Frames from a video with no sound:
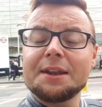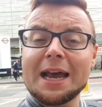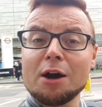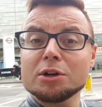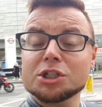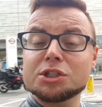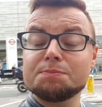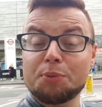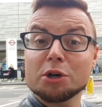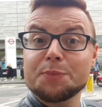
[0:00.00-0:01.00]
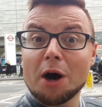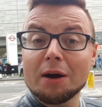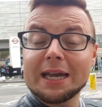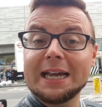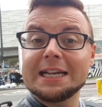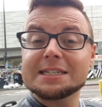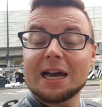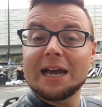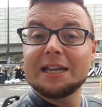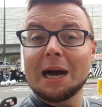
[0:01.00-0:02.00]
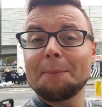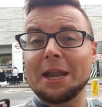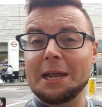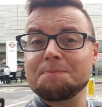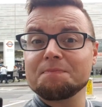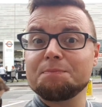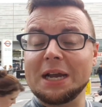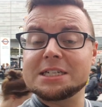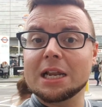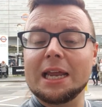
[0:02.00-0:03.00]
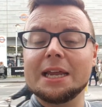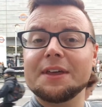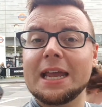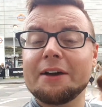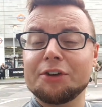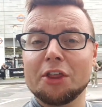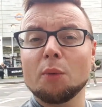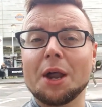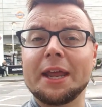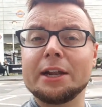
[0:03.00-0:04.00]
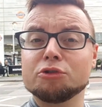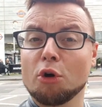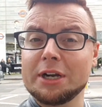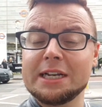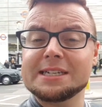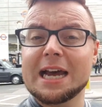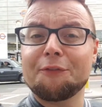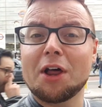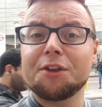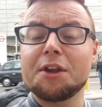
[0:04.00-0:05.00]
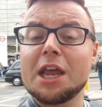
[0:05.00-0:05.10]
Now, Box Park is a company, basically. They have another one in Croydon in South London.